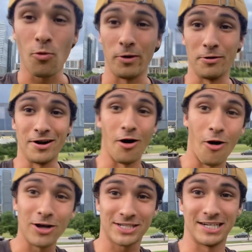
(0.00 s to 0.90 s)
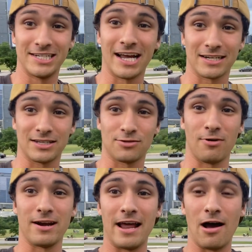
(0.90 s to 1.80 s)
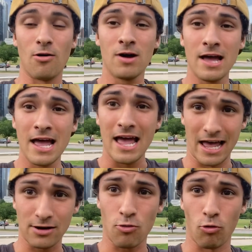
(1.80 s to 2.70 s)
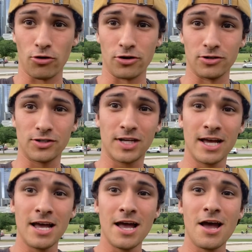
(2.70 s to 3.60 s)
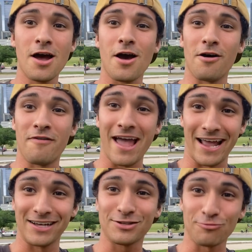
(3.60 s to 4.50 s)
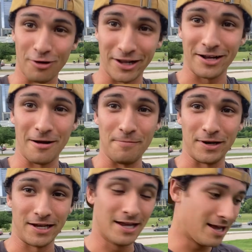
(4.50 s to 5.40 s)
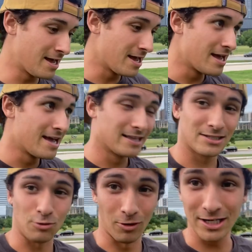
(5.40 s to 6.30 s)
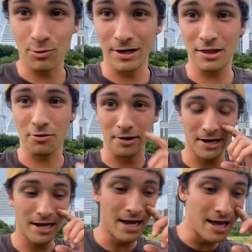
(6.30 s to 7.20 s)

We are in Austin, Texas right now, headquarters of Hank's Running Company. It's 2023.